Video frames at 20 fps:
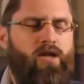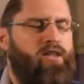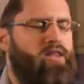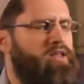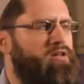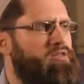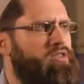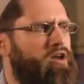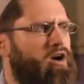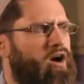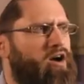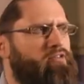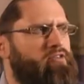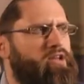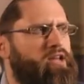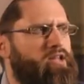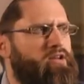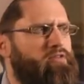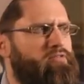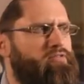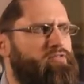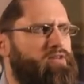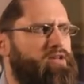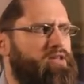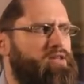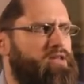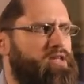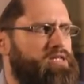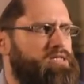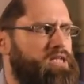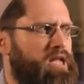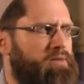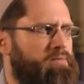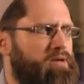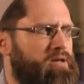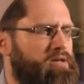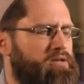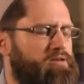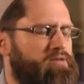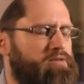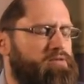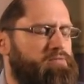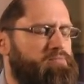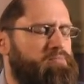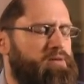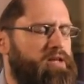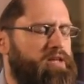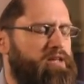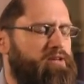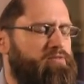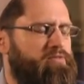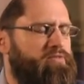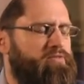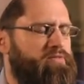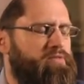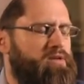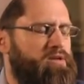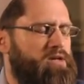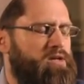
The irony in Islamic belief